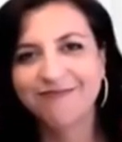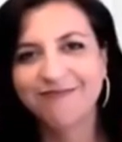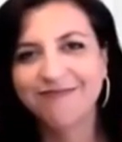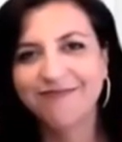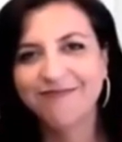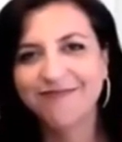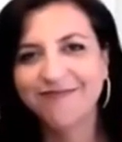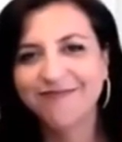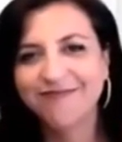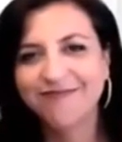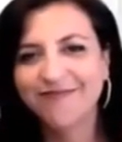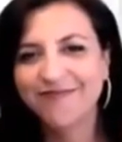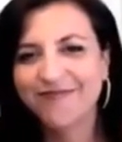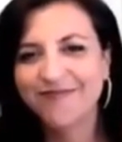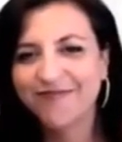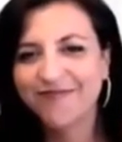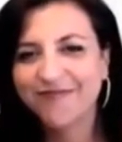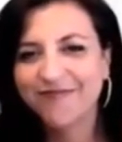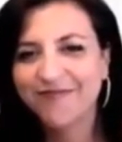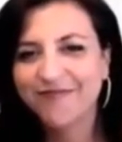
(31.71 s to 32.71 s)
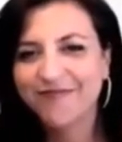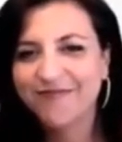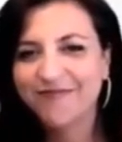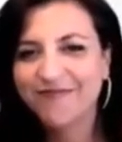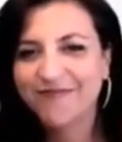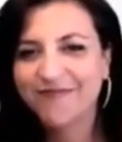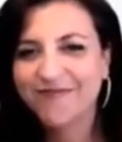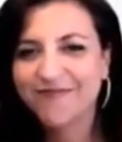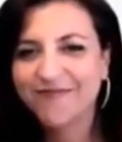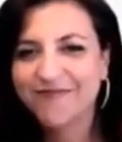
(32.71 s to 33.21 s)

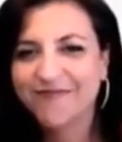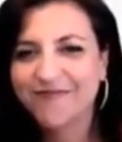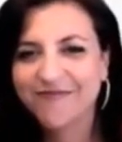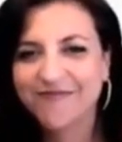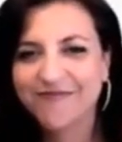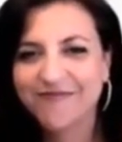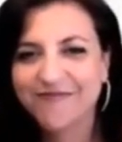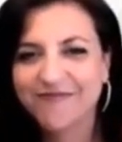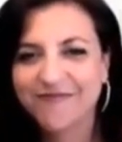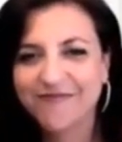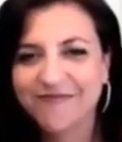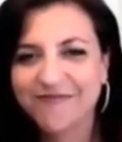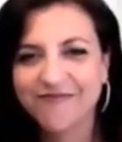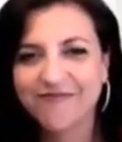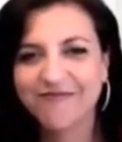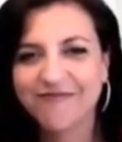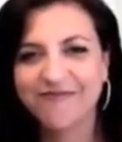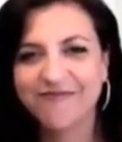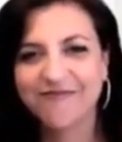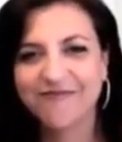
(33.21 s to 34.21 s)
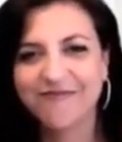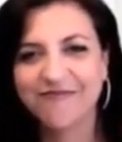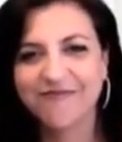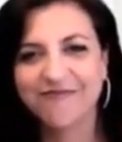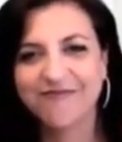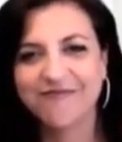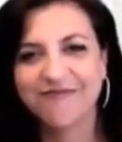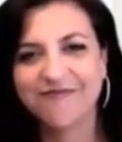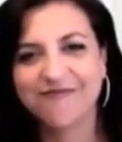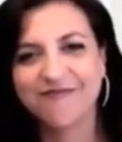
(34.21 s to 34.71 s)

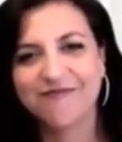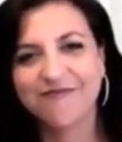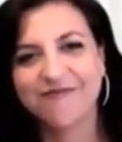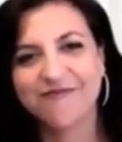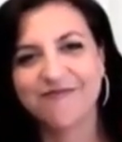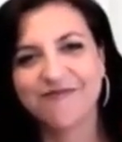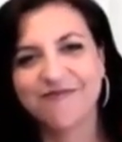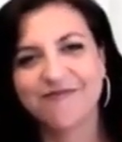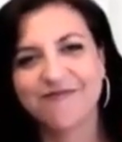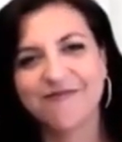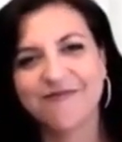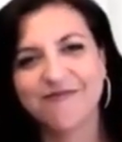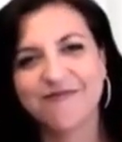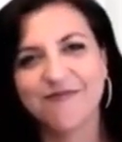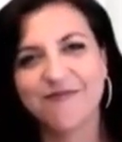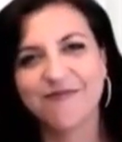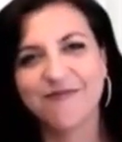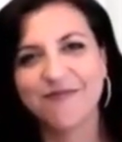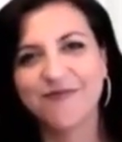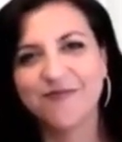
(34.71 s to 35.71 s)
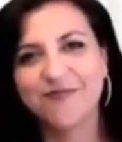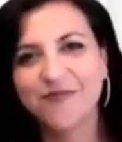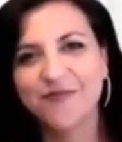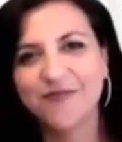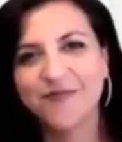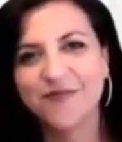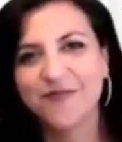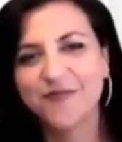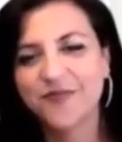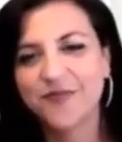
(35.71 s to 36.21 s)

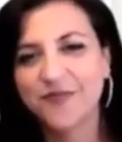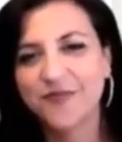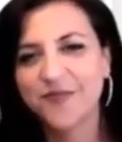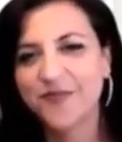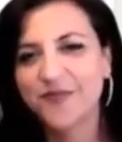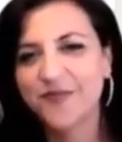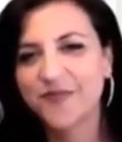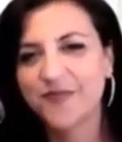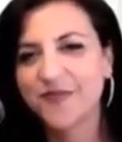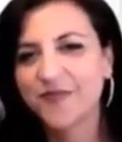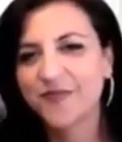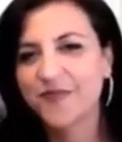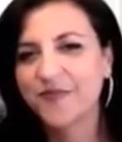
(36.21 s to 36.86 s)
(not speaking)